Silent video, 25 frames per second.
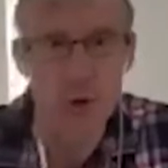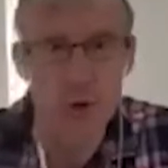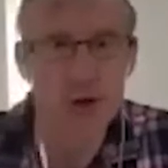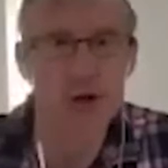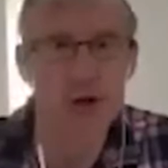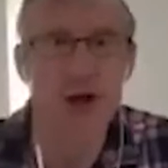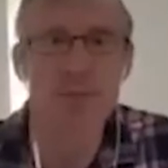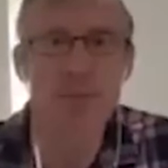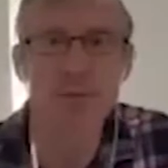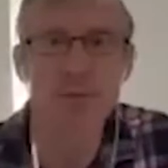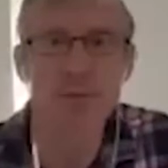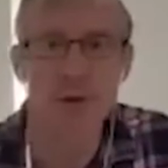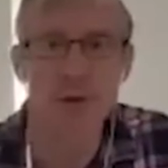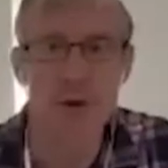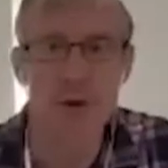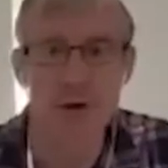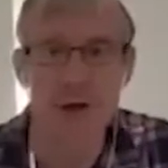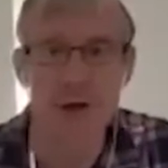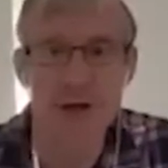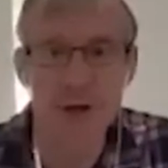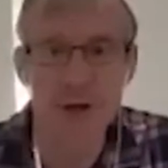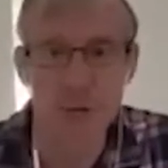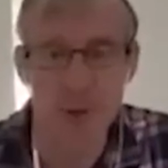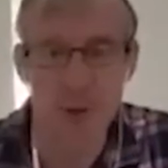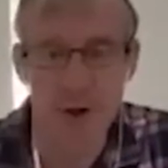chapters on
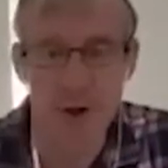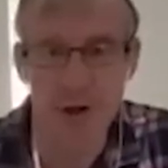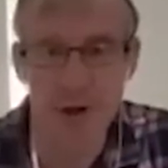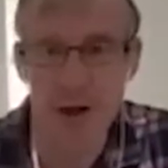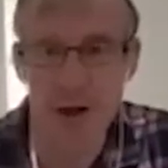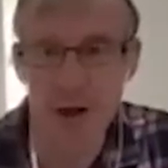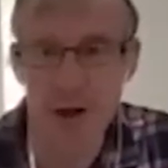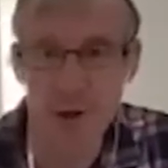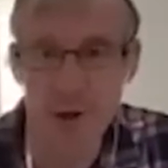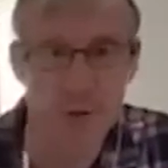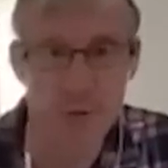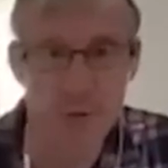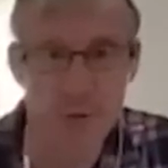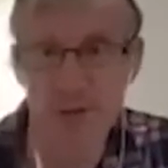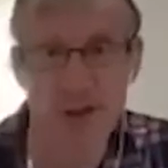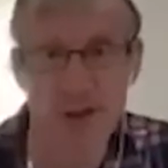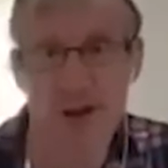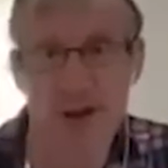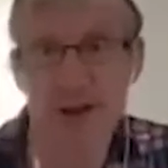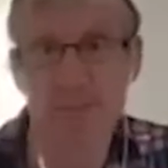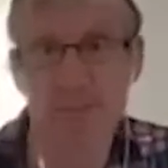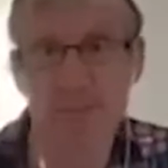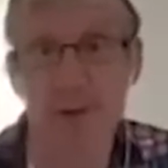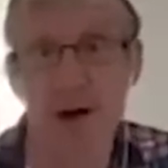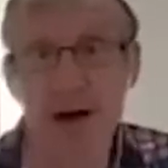each one of those with kind
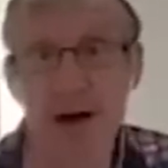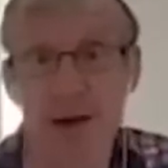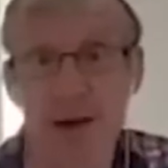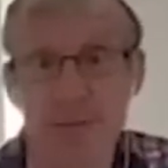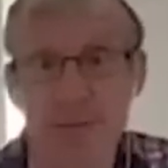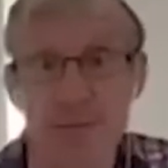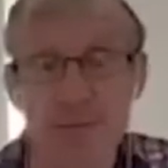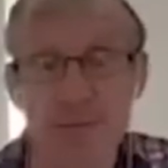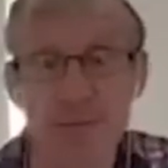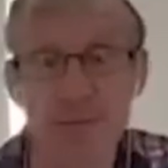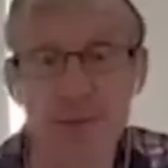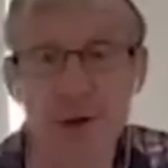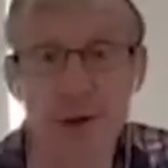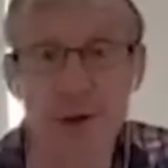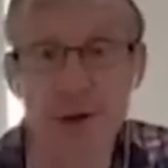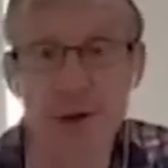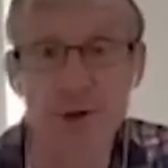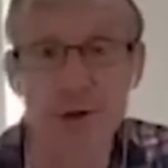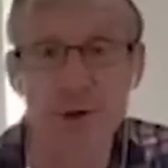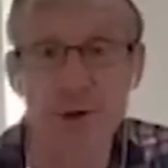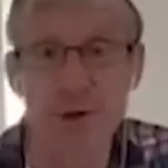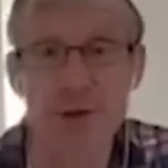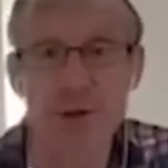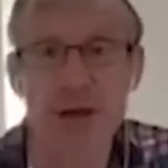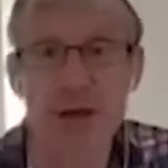of my
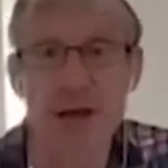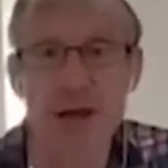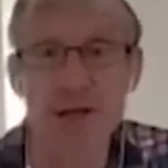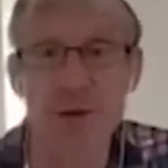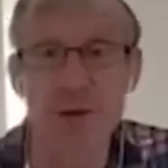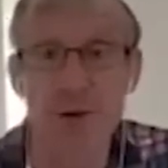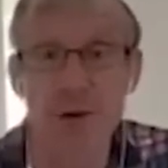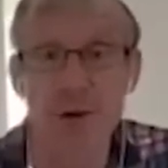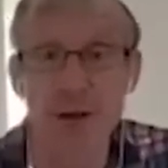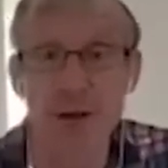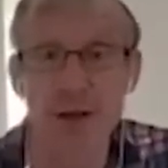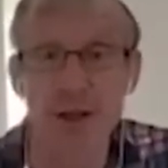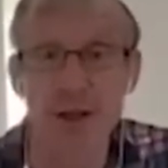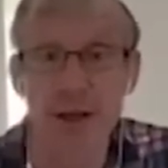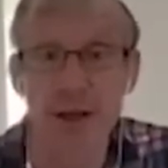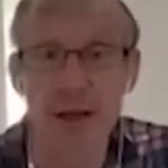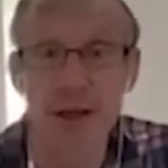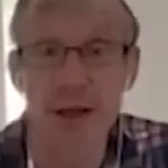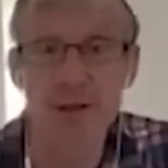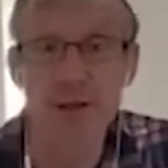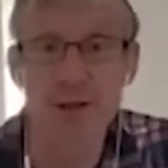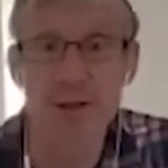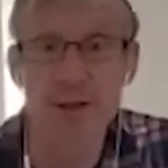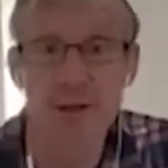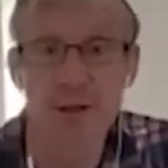personal take on it, I guess.